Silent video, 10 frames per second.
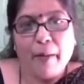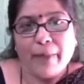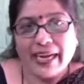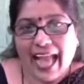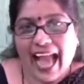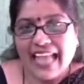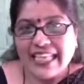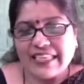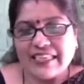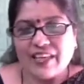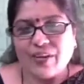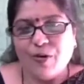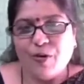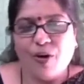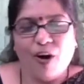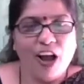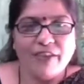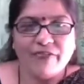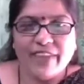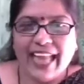But as you
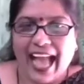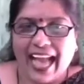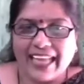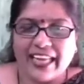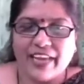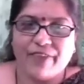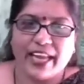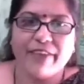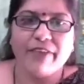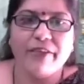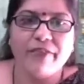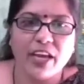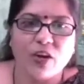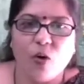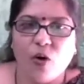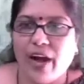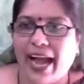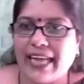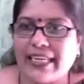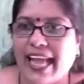all will agree, whenever we go
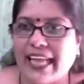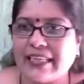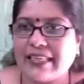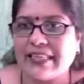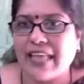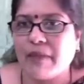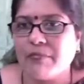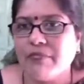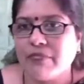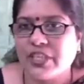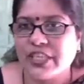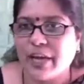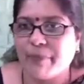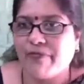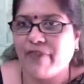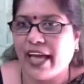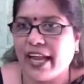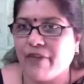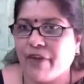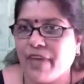and take some trip,
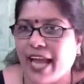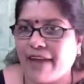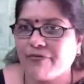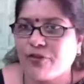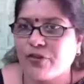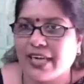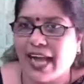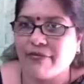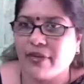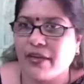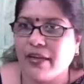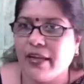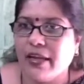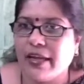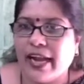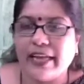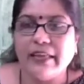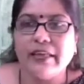wherever we have to travel, right?